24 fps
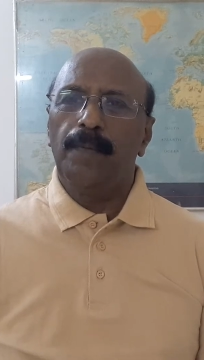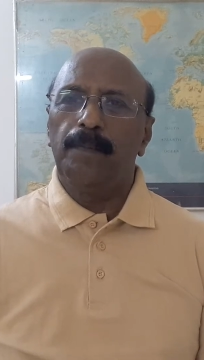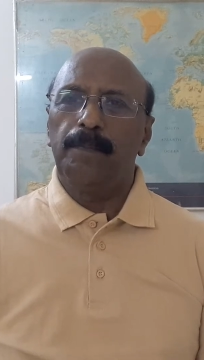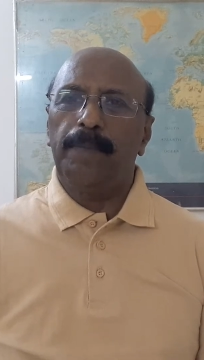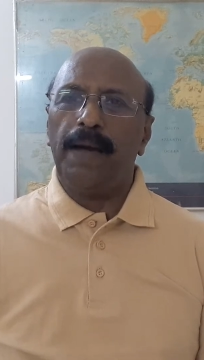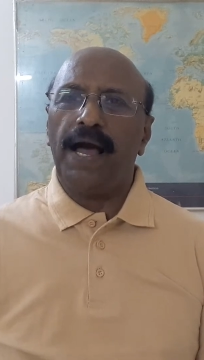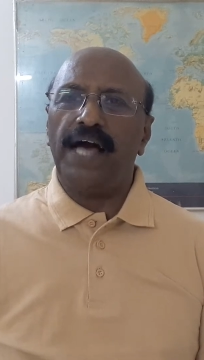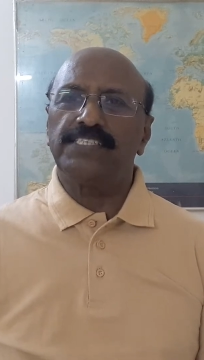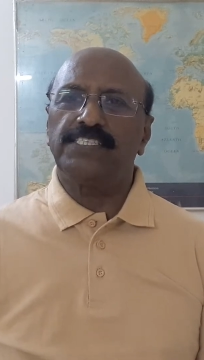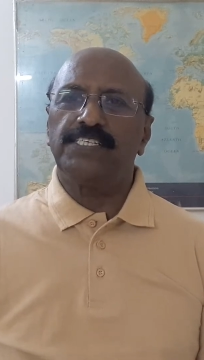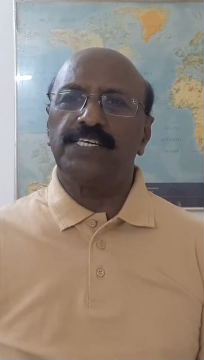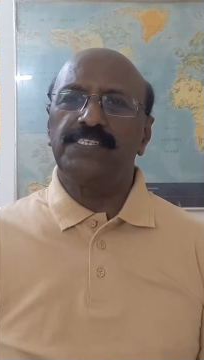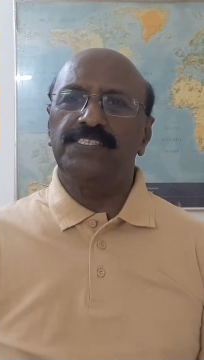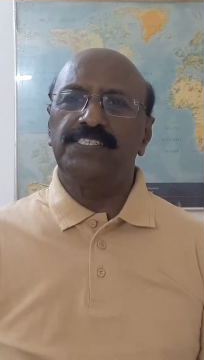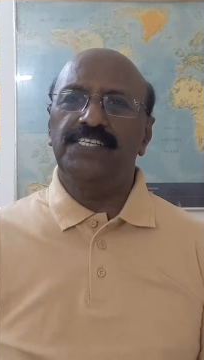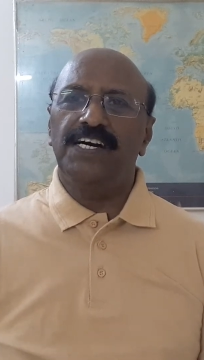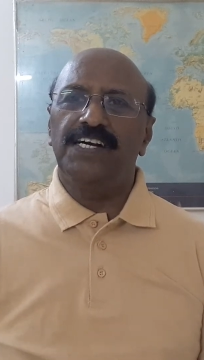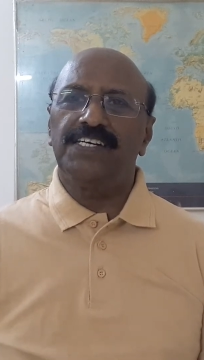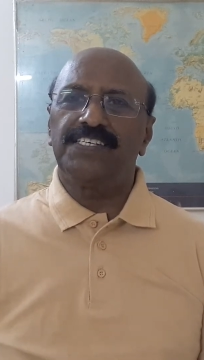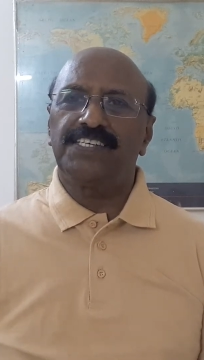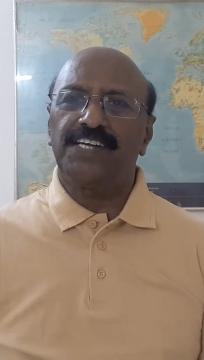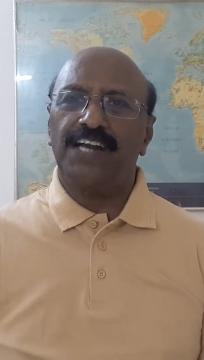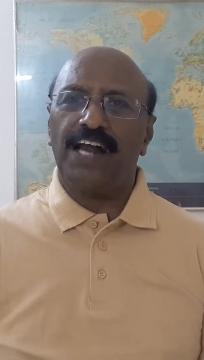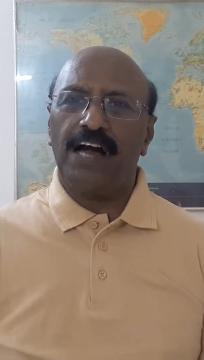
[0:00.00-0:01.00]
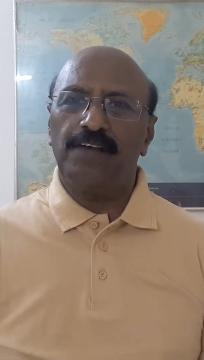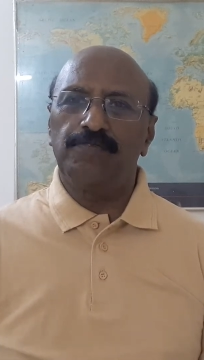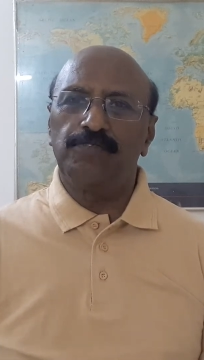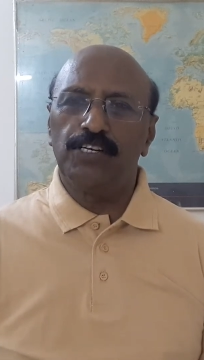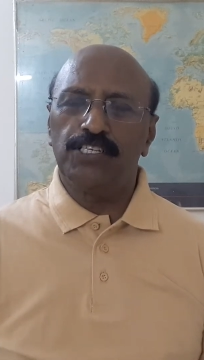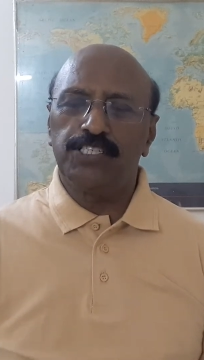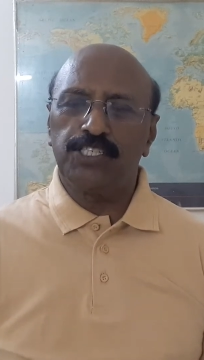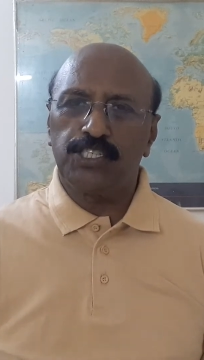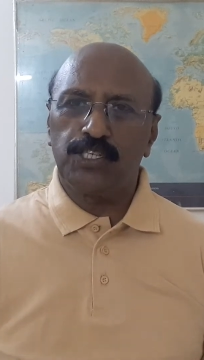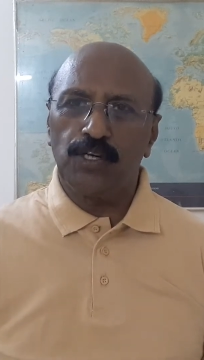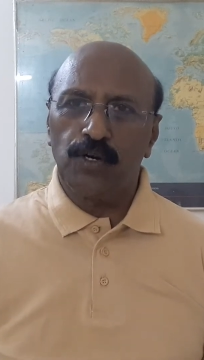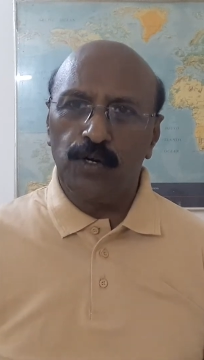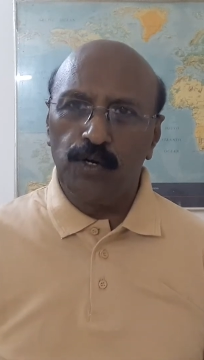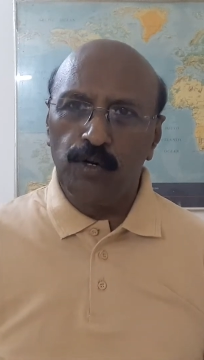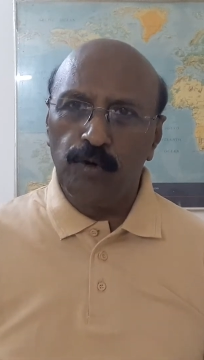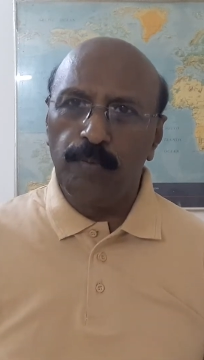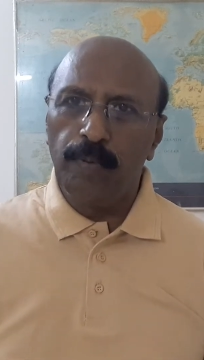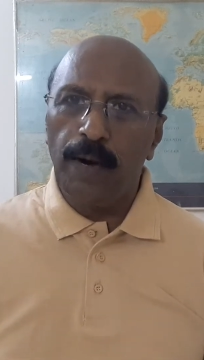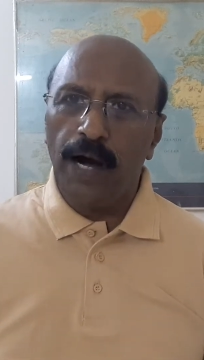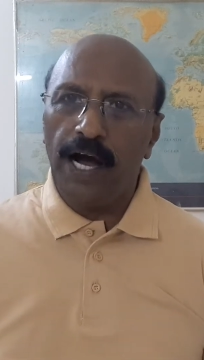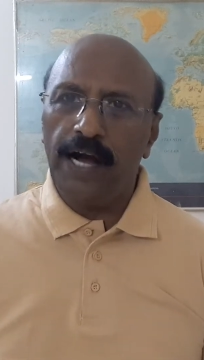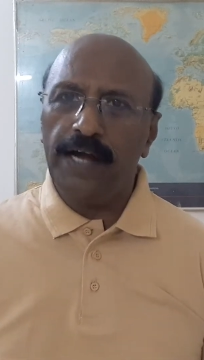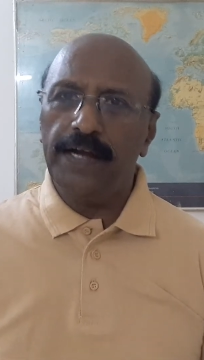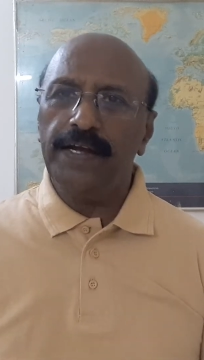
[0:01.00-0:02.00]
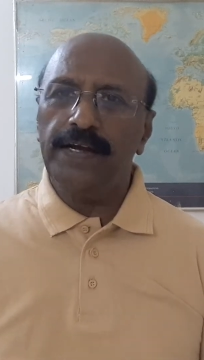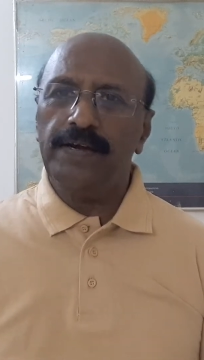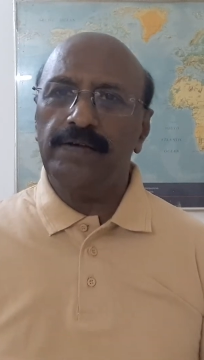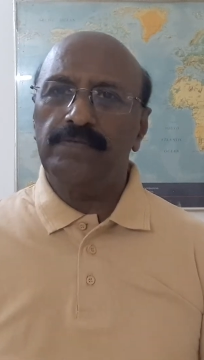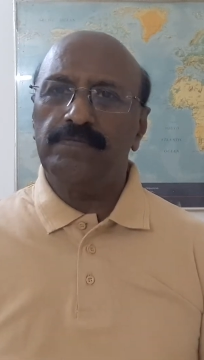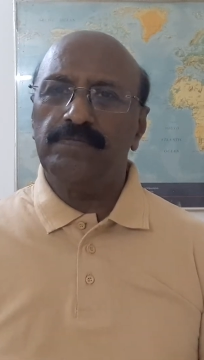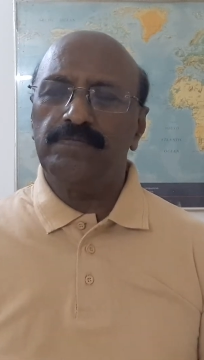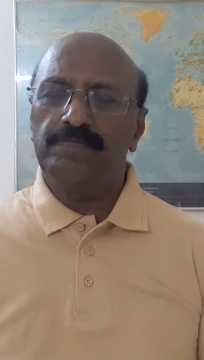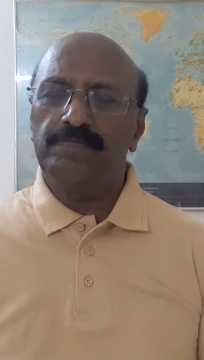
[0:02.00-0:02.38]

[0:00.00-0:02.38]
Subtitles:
passenger travels to Dubai,